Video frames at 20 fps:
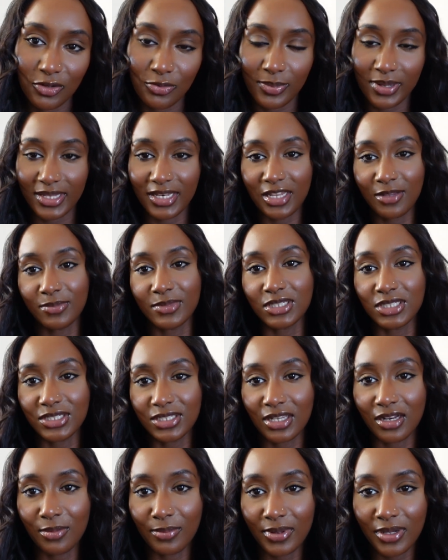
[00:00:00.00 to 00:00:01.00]
My name is
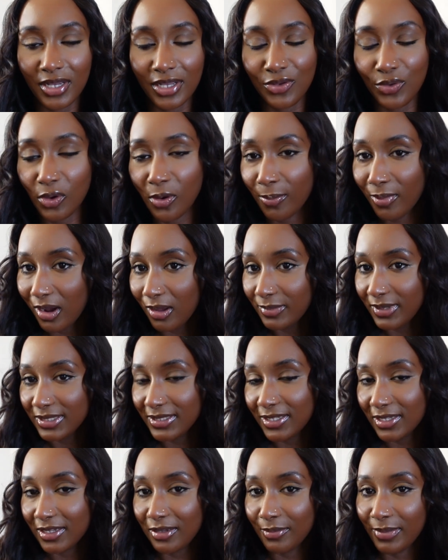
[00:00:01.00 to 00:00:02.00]
Jennifer, and you could probably
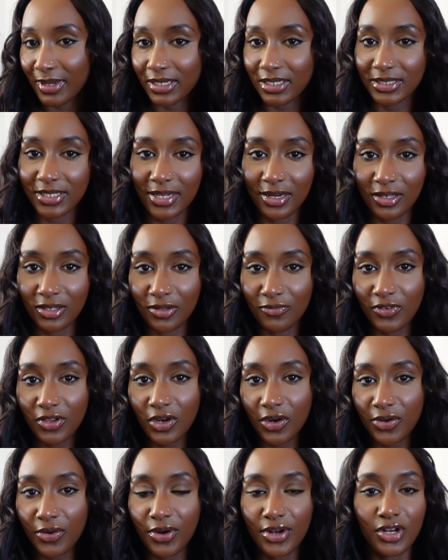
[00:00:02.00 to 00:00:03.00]
tell by the title of the video
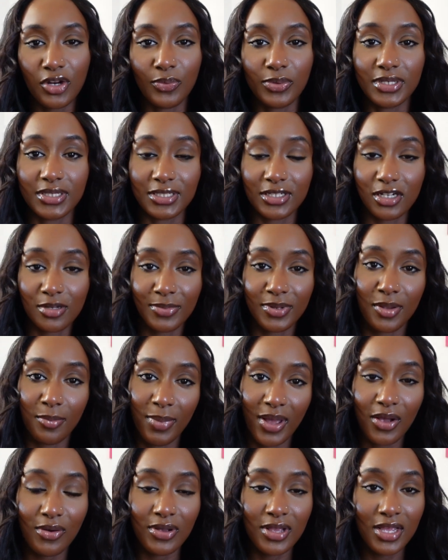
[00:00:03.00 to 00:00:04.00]
you already know what it's going to be
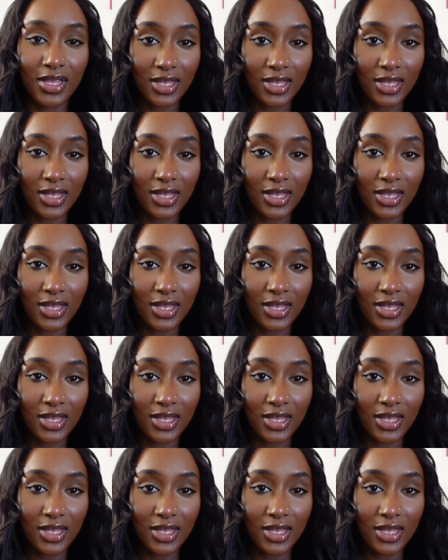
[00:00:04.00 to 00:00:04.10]
about.